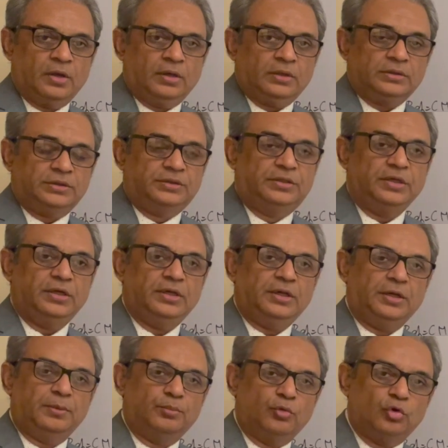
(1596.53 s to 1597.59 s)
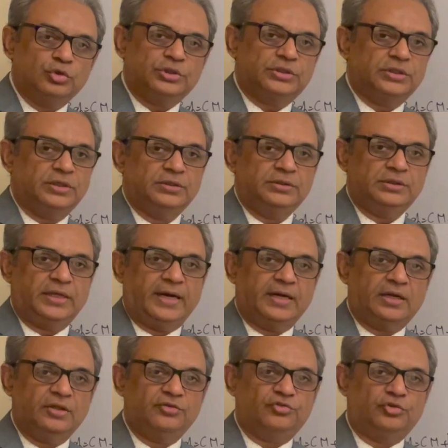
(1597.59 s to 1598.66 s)
the emotion
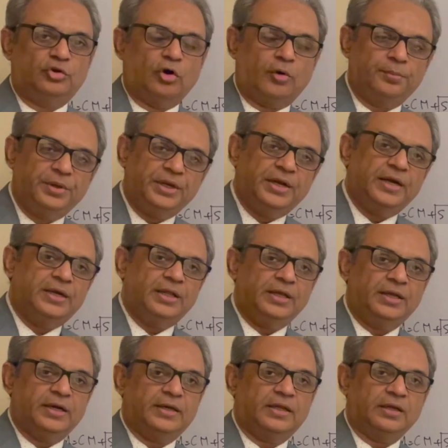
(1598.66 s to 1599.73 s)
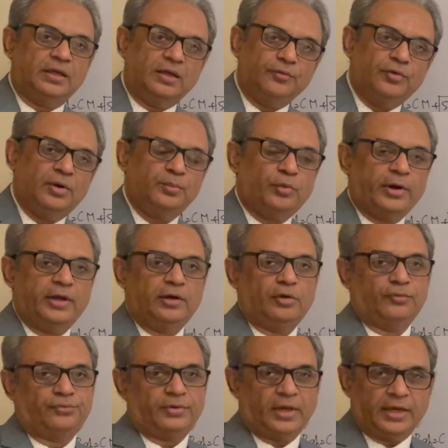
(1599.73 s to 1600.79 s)
that is dominating at a given point
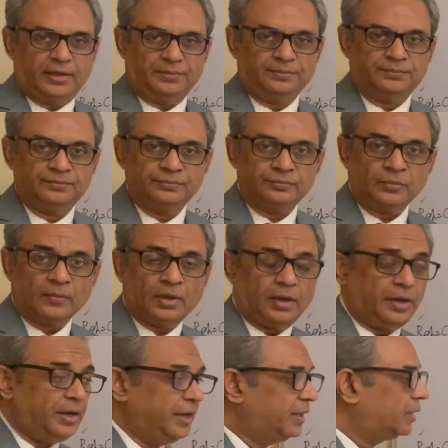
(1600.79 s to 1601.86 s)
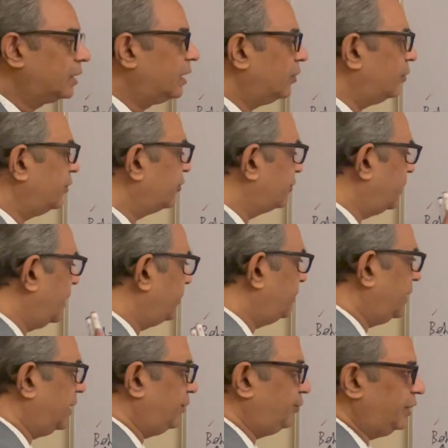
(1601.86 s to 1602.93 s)
of time. It governs my
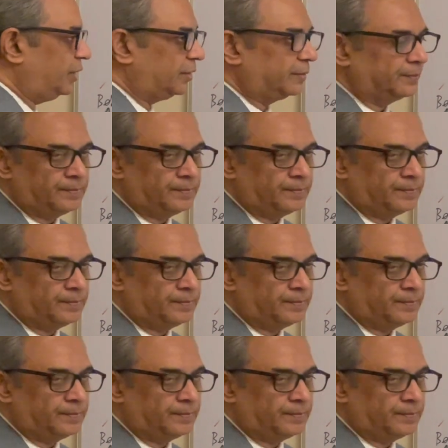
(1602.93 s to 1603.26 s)
behavior.